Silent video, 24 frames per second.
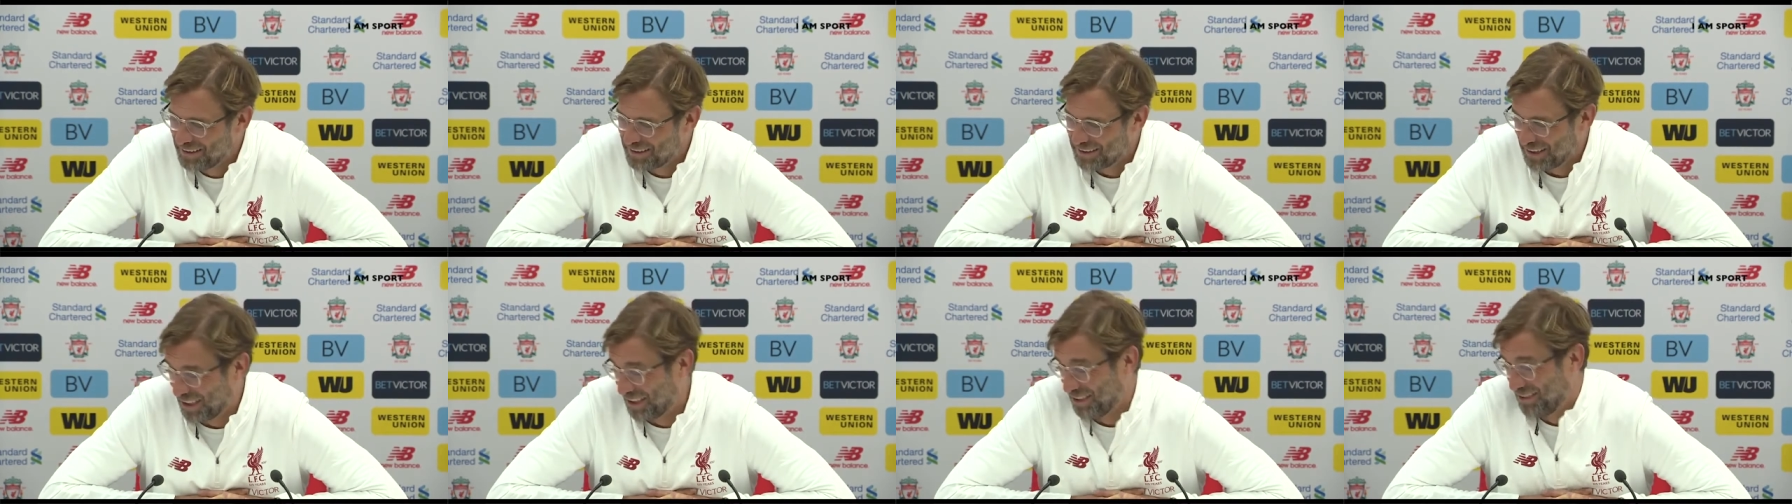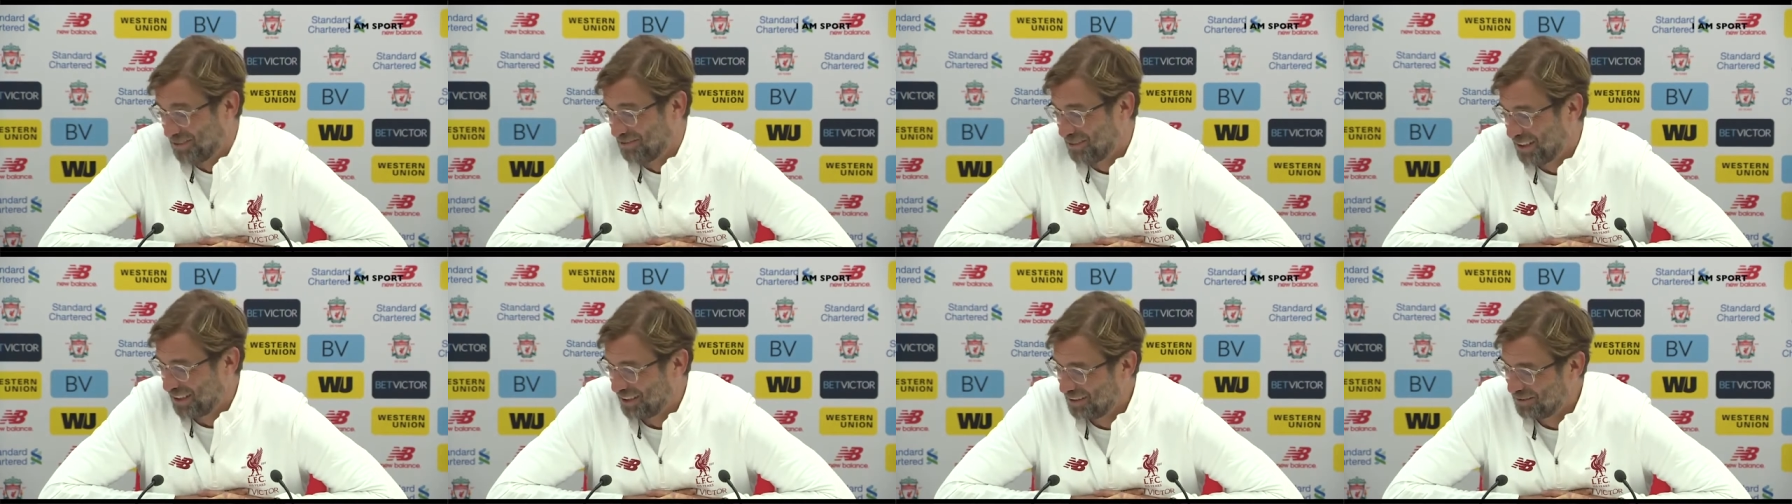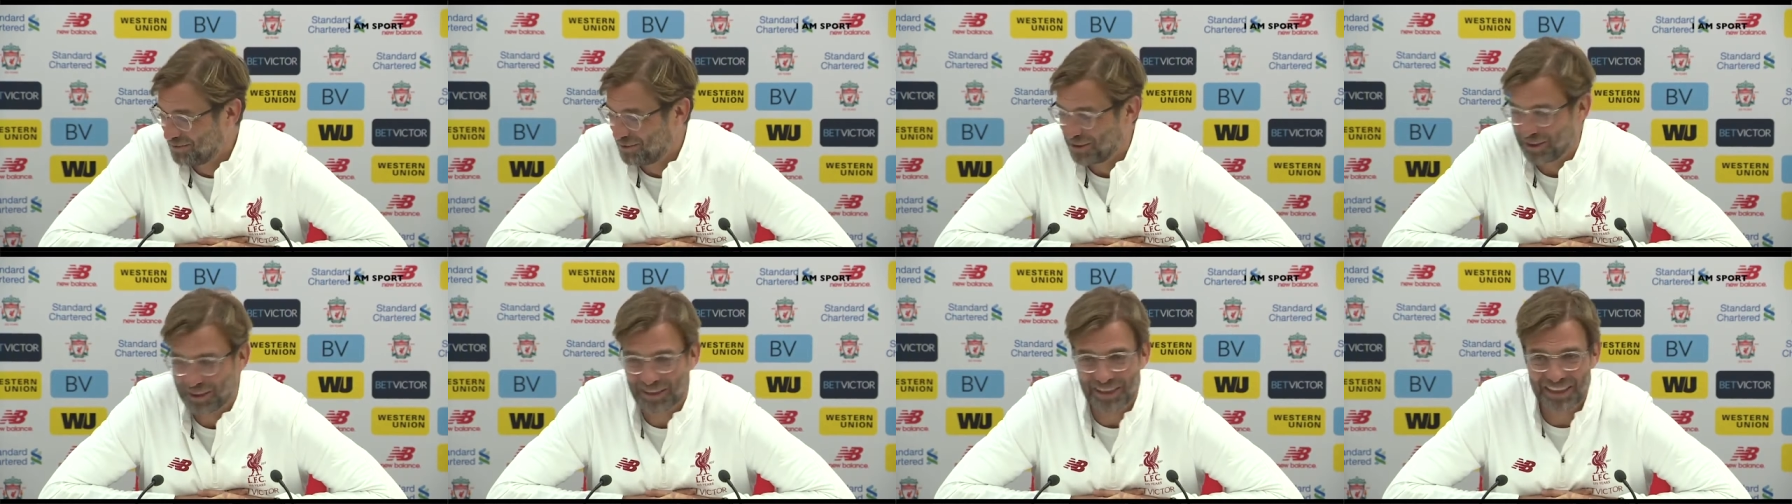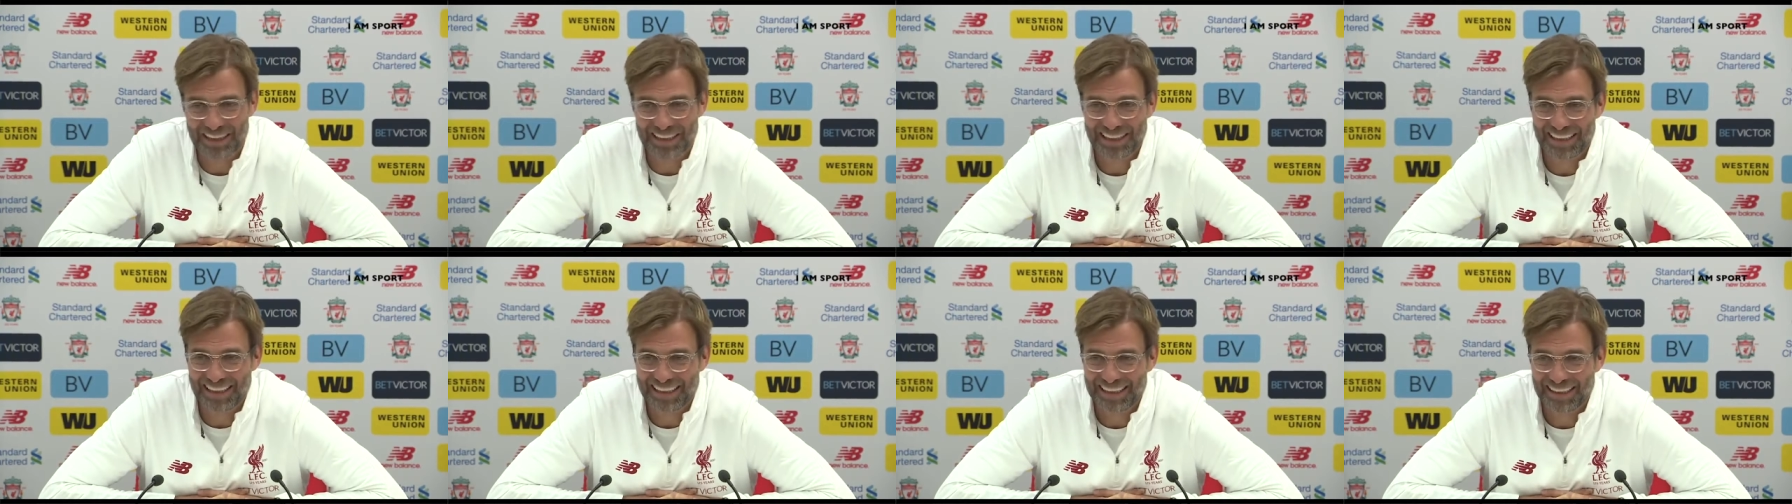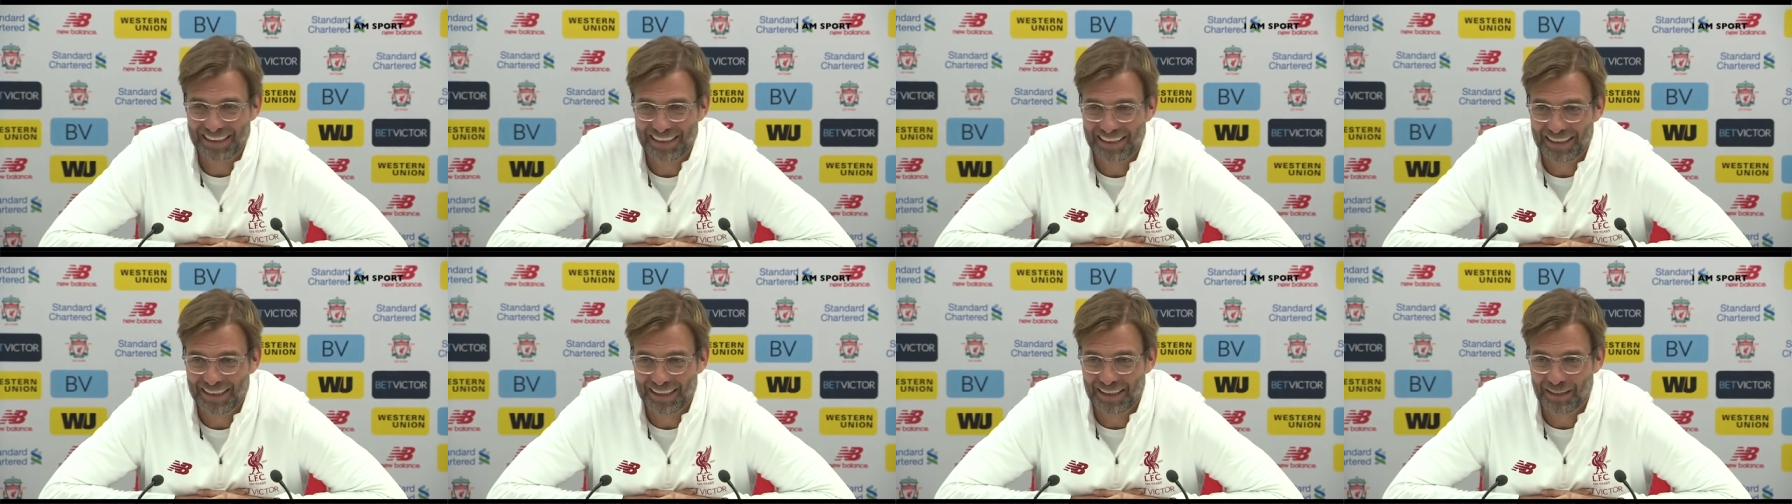So, unfortunately,